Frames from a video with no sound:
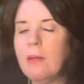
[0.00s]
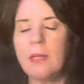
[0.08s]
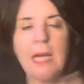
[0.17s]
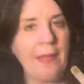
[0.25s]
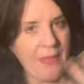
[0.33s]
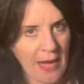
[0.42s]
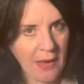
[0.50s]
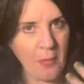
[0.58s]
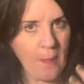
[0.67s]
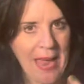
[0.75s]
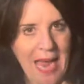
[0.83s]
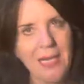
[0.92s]
got that out of the
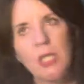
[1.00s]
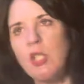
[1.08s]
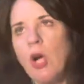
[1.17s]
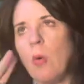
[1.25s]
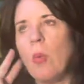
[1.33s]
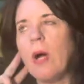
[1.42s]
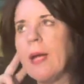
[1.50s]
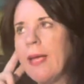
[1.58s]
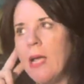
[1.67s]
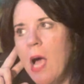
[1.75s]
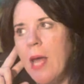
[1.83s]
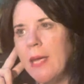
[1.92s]
bag and start
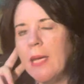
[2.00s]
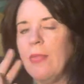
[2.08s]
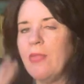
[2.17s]
working on it.